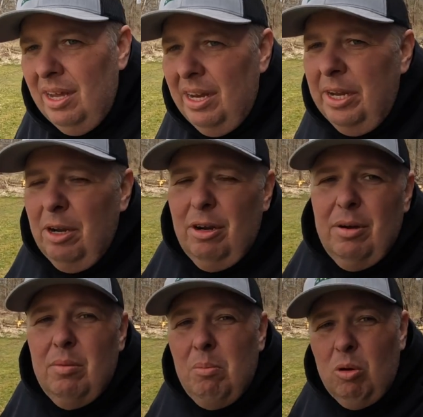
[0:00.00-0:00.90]
And
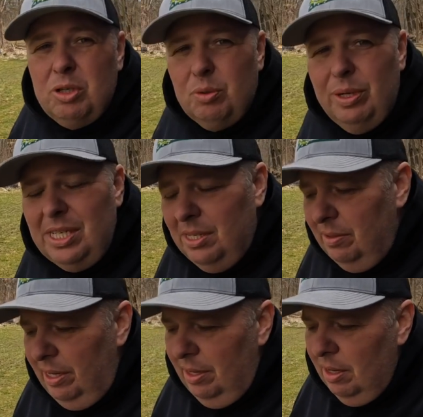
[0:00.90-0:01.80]
here, most
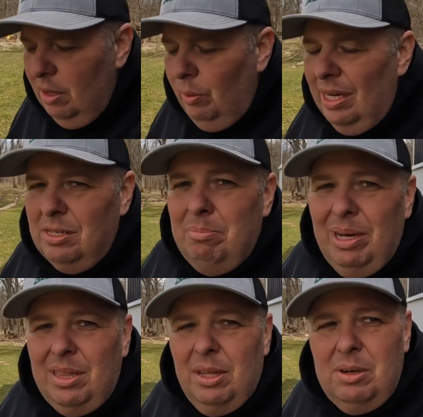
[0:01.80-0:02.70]
recently, we had some
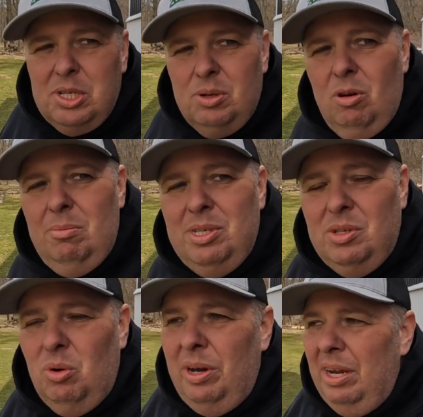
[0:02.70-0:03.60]
big thunderstorms
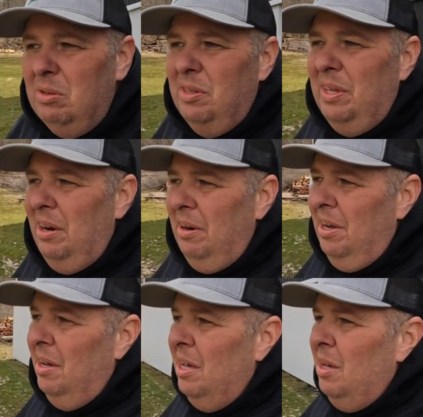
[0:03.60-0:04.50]
and tornadoes in the
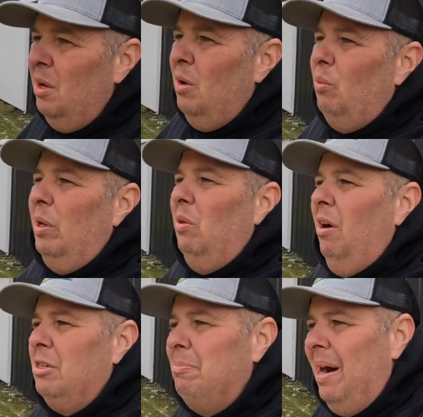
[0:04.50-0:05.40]
area. We
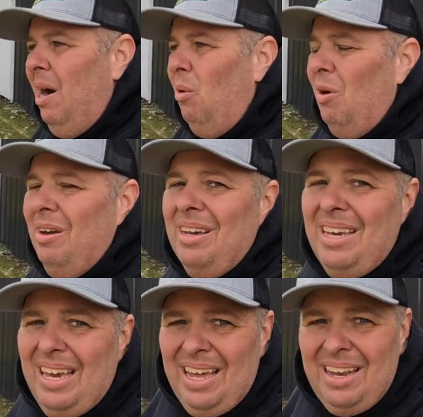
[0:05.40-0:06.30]
lost power
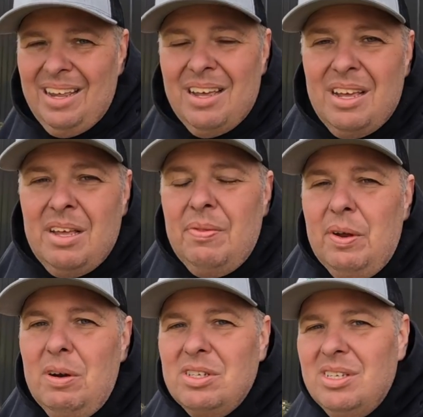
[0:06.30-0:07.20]
again.
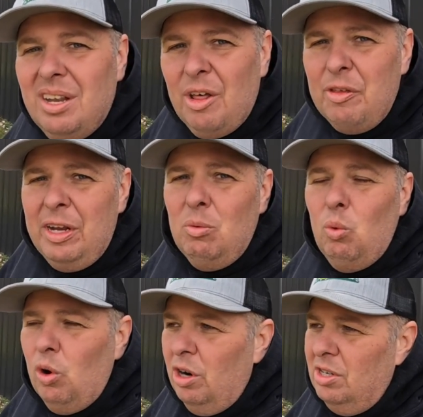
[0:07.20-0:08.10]
There is nothing
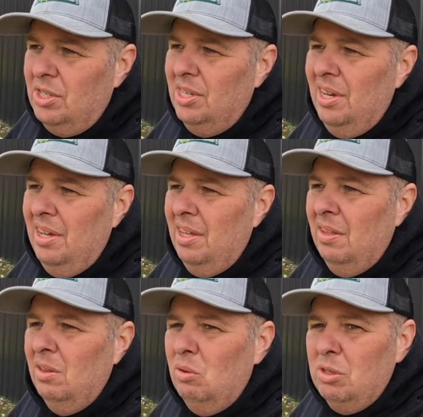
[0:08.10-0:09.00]
worse
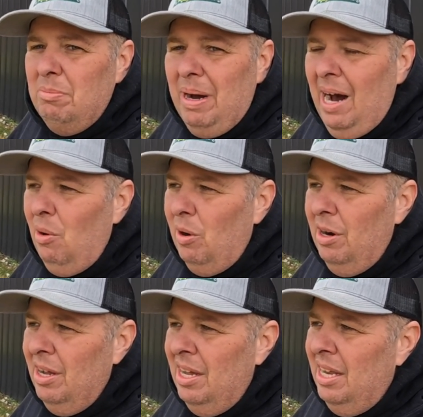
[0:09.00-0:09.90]
than losing
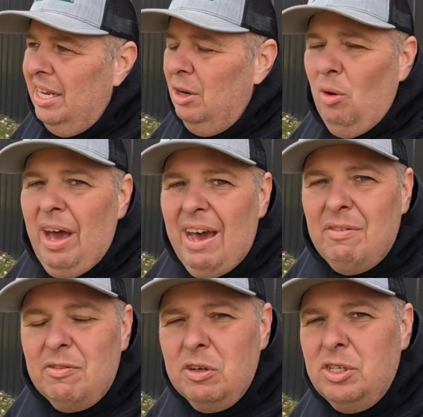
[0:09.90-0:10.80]
power. You don't have
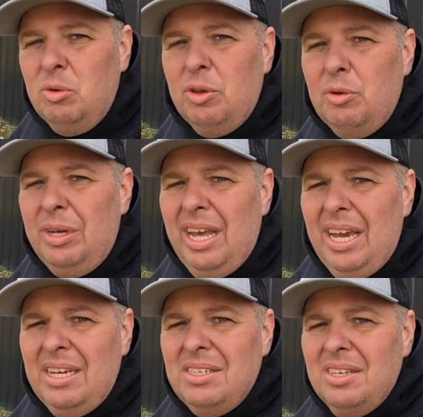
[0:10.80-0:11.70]
it for 2 to 3
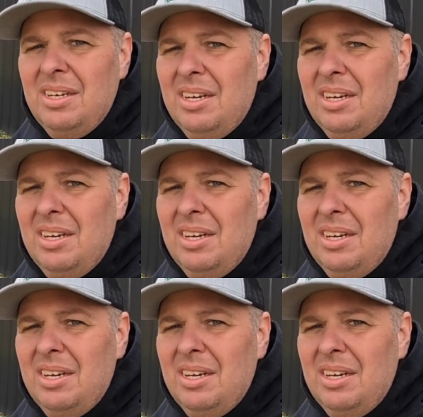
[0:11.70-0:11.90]
days.